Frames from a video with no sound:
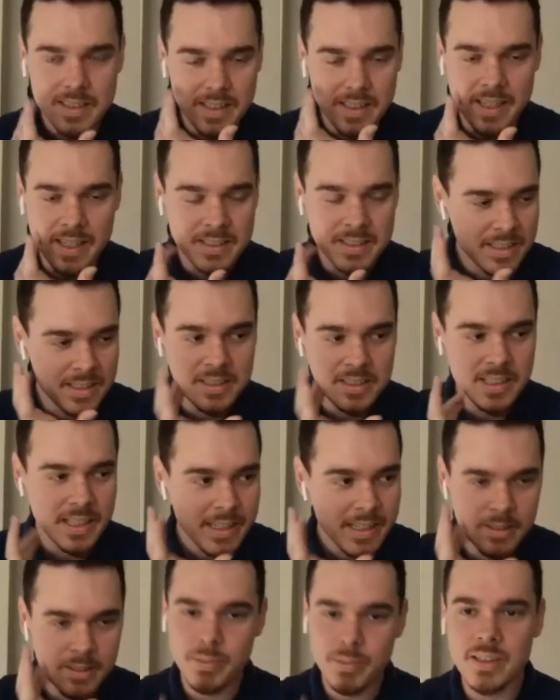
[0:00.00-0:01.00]

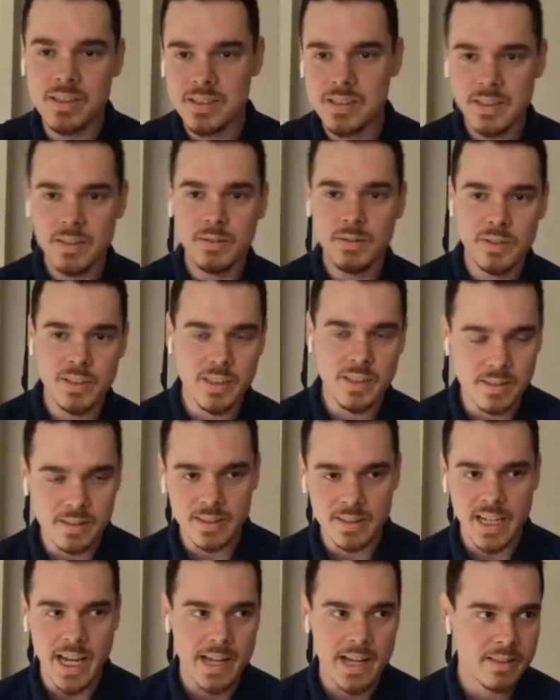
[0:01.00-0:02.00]
insane dude, because see over here
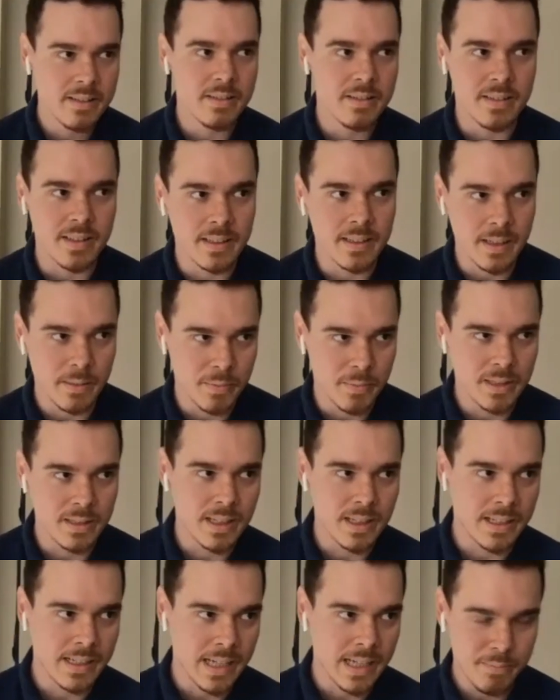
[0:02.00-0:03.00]
in Canada, right? I mean,
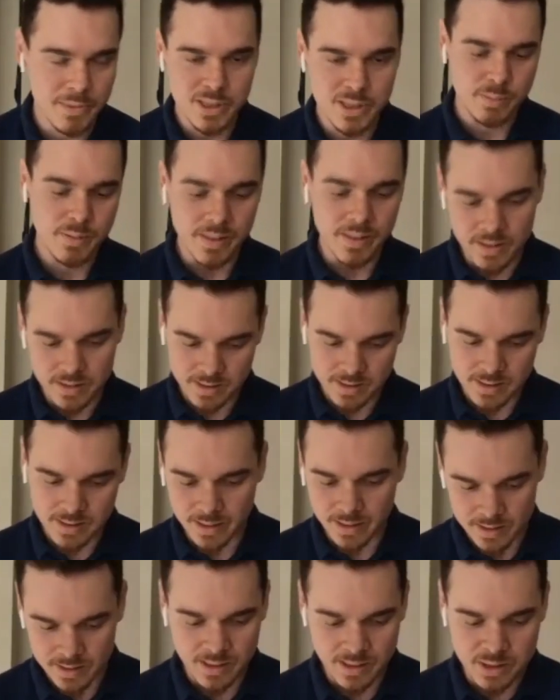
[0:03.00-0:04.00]
like I'm
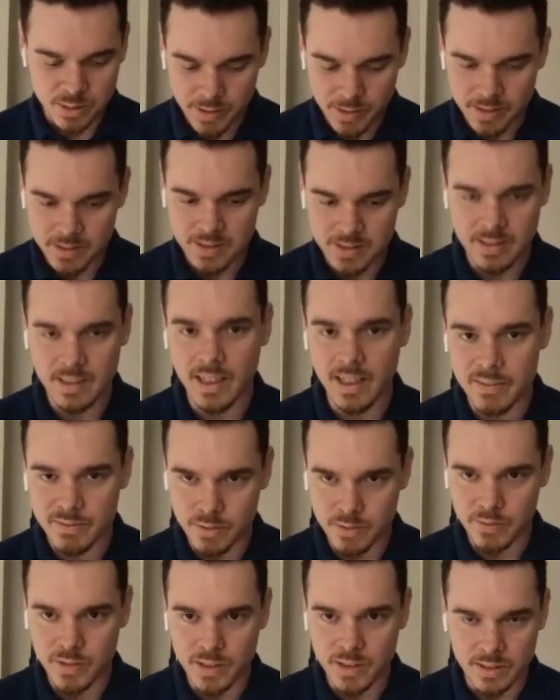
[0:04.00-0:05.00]
experiencing life
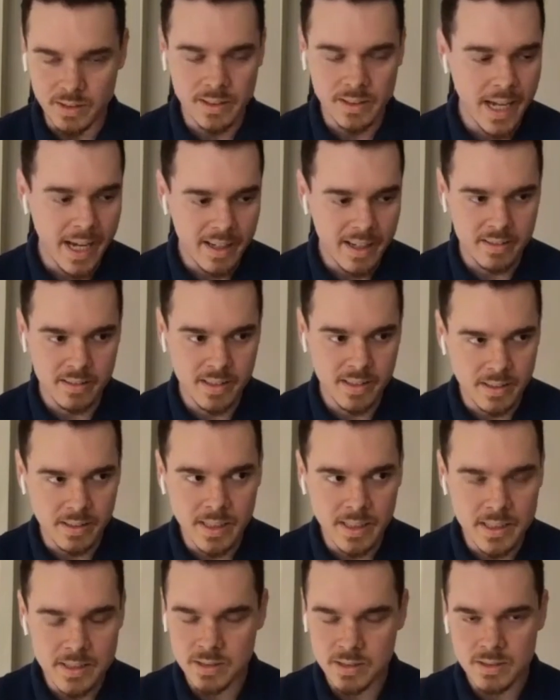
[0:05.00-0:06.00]
over here in Canada, and
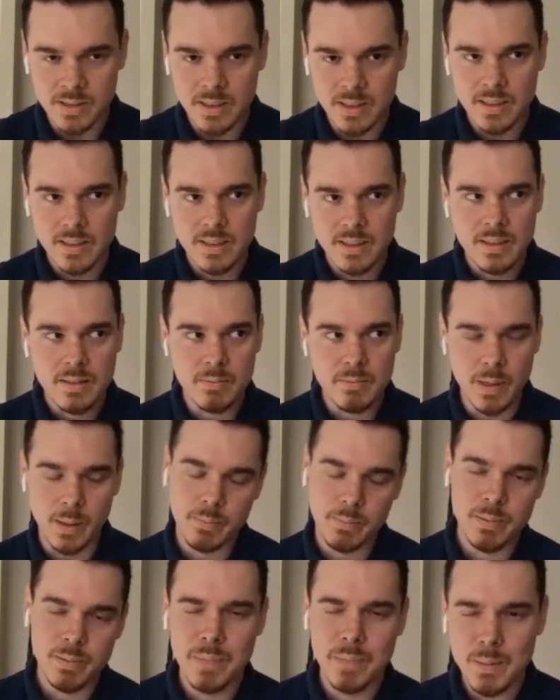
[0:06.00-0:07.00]
there's
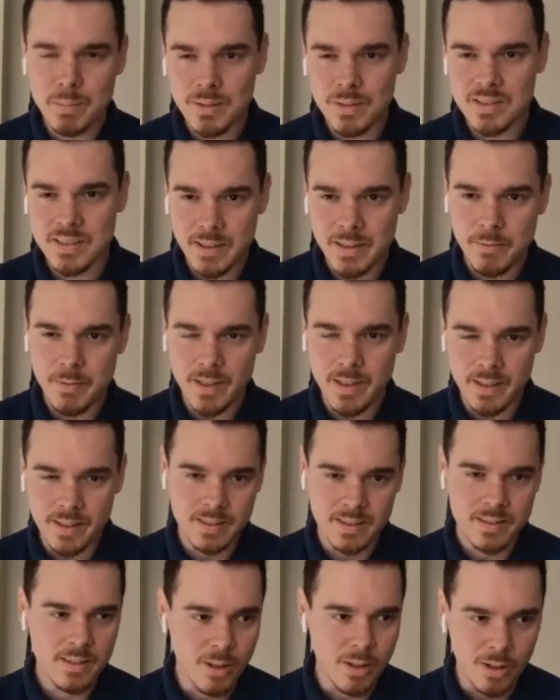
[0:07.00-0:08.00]
like people say we are
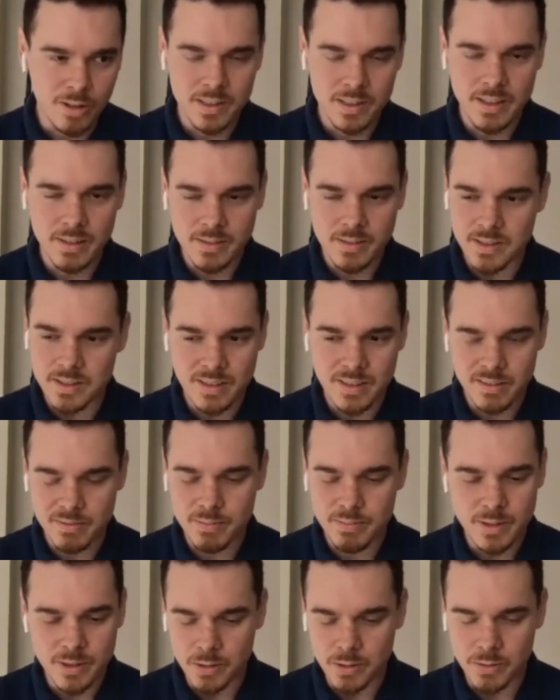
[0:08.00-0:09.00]
under lockdown and stuff,
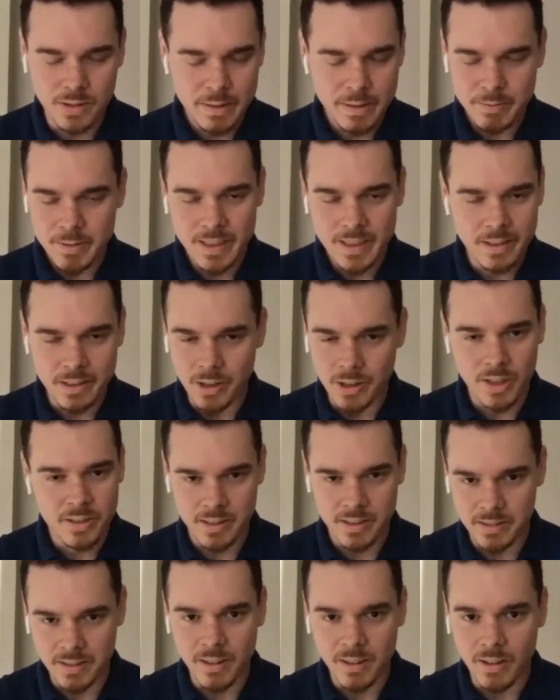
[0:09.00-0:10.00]
but truly we are not
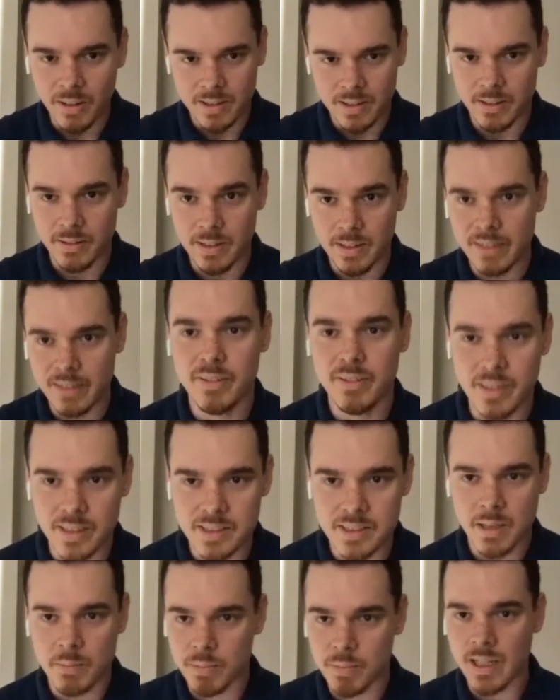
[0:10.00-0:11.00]
under lockdown. Like for
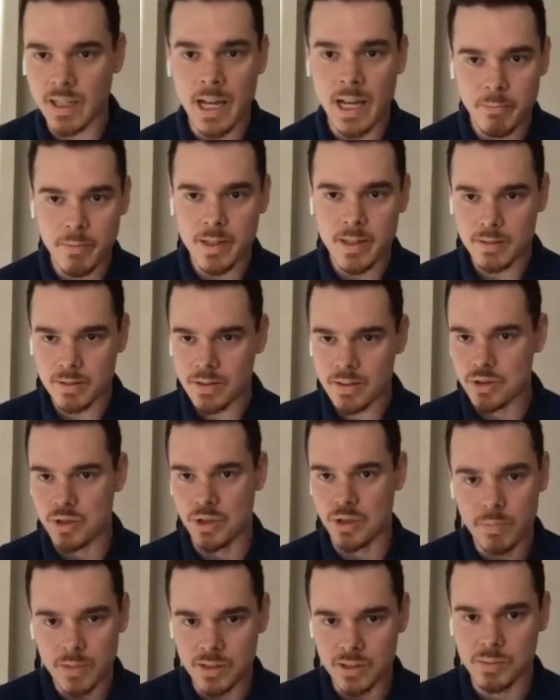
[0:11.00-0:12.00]
example, I went to the
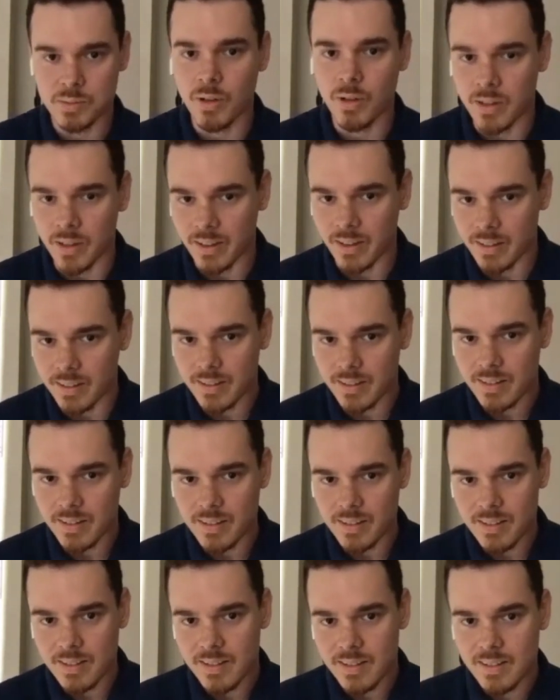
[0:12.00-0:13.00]
gym this morning.
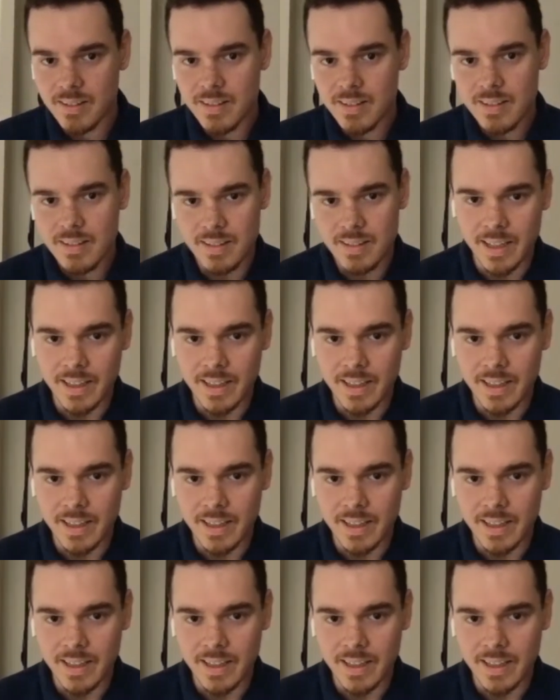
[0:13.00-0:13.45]
Like,